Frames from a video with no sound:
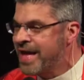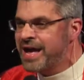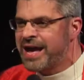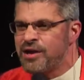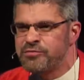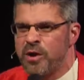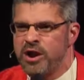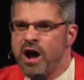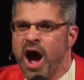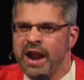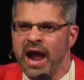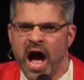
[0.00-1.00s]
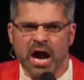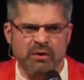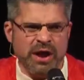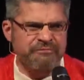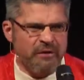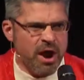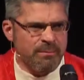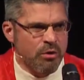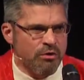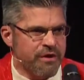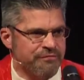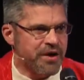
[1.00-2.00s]
because we're not hungry for a
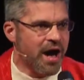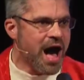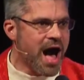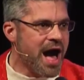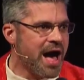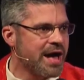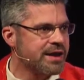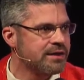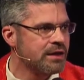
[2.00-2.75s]
move of God.